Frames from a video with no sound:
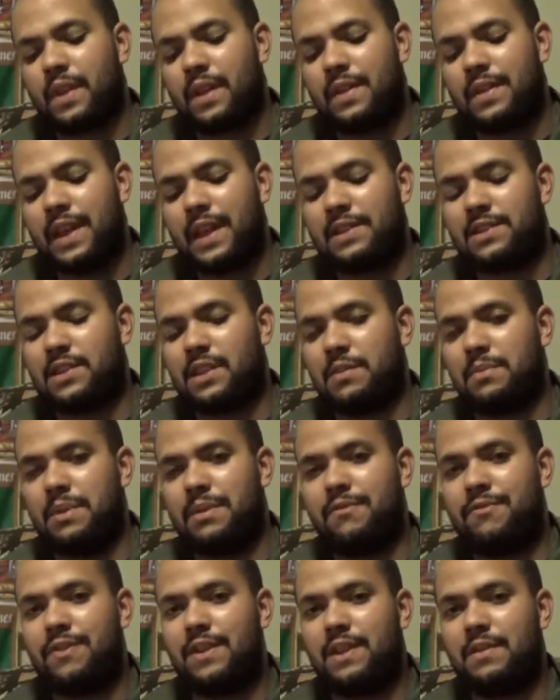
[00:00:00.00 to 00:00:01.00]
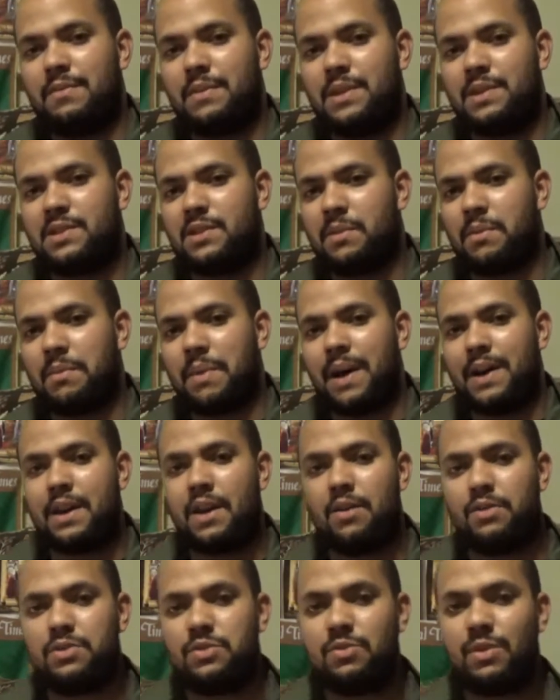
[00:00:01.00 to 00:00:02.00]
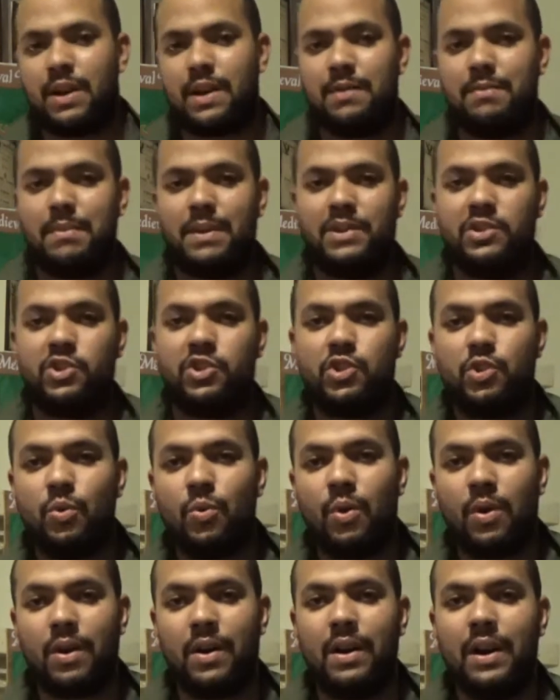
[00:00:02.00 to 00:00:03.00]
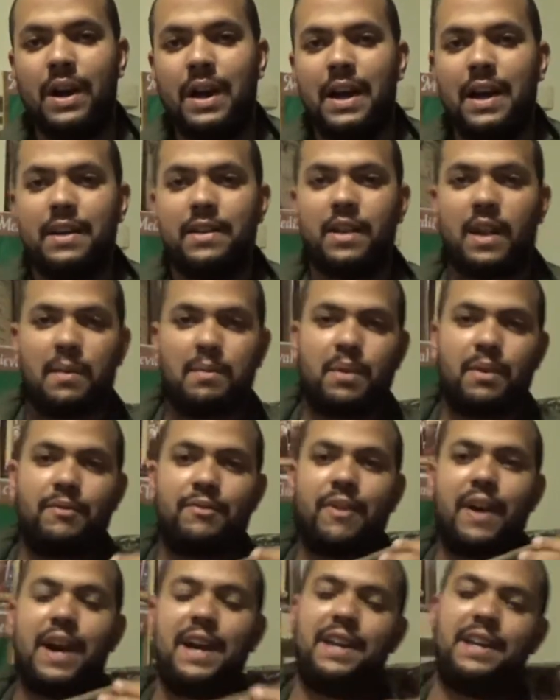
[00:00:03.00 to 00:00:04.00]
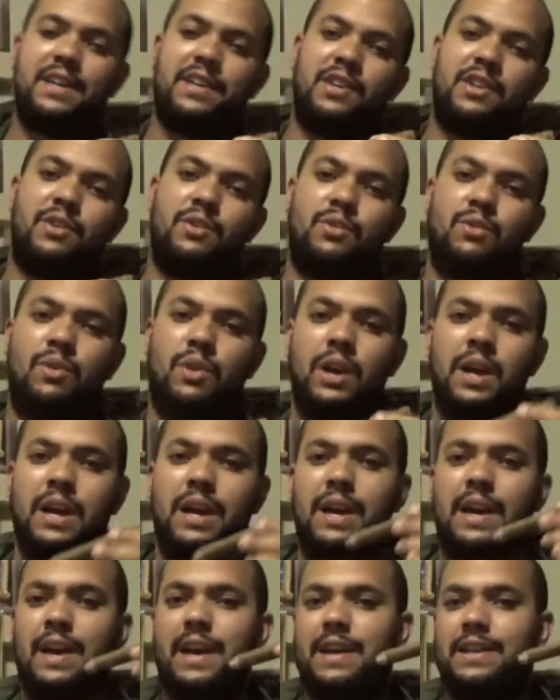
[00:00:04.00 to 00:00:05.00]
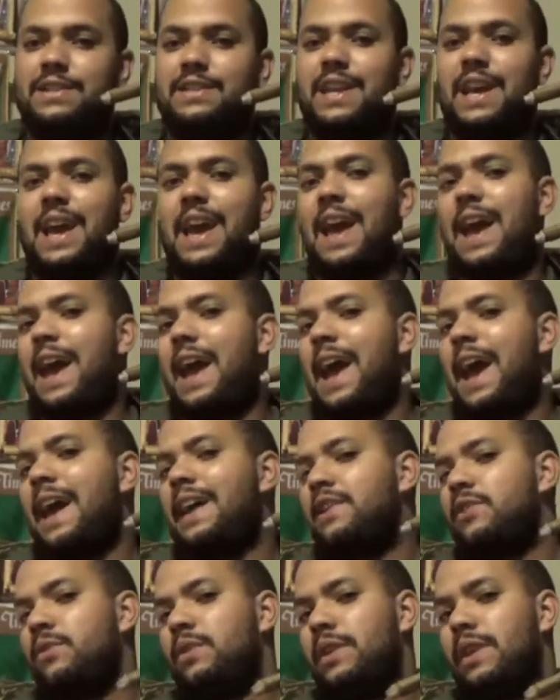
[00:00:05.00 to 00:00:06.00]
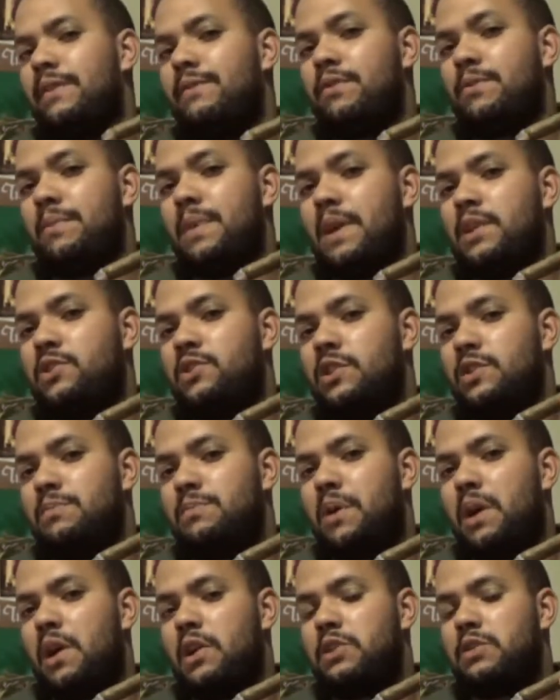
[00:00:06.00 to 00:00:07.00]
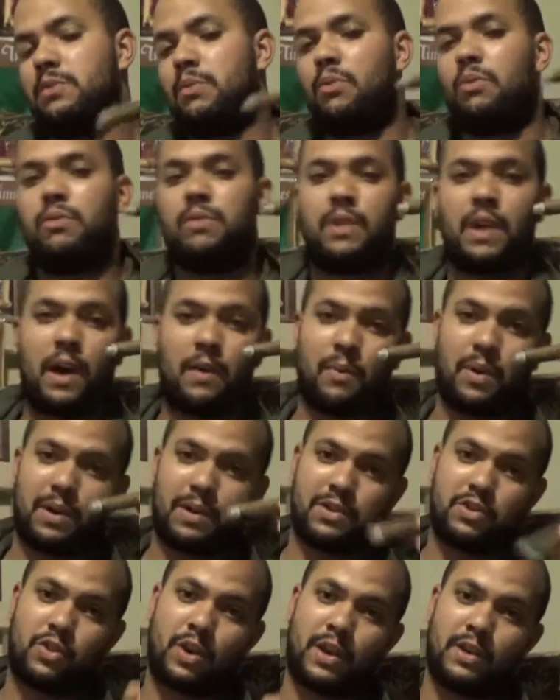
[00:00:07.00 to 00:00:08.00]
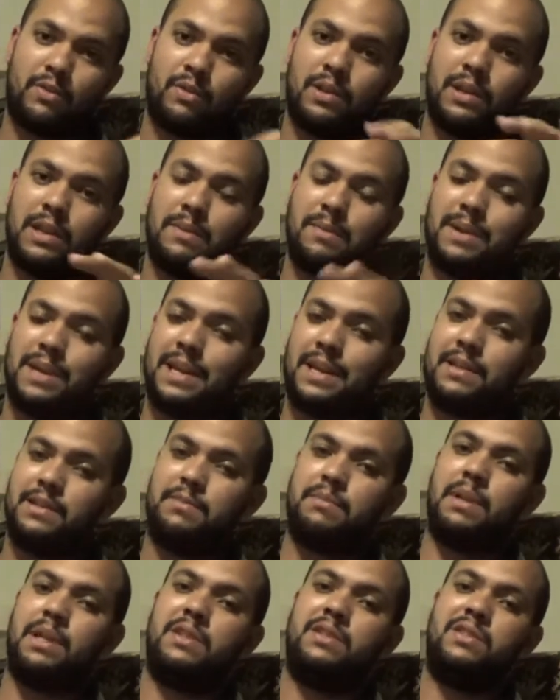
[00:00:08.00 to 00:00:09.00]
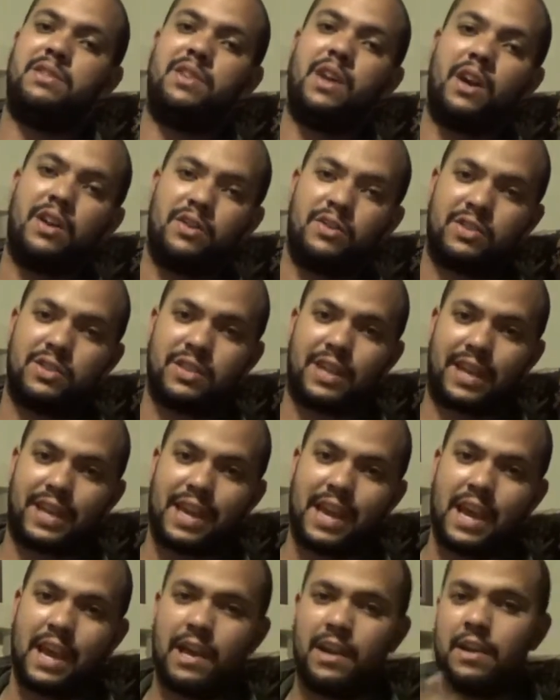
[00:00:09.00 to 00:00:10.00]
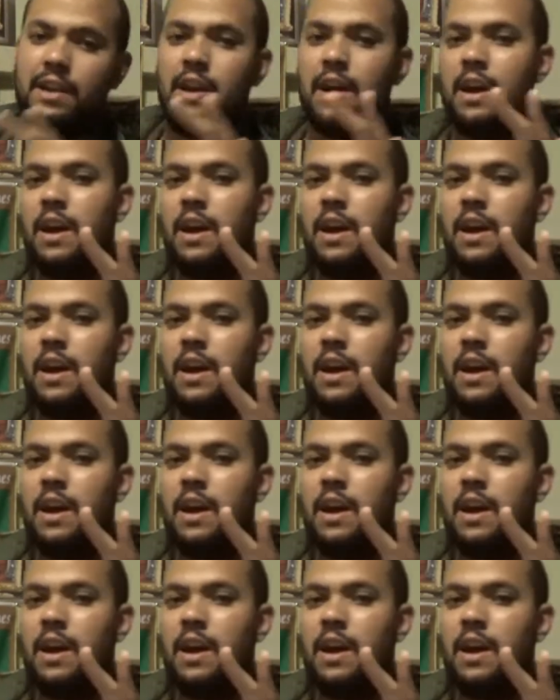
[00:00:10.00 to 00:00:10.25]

that is going to be feeding me some of my notes so I can ensure that I'm providing you as accurate information as possible. I want to try to eliminate as many stutters as I can,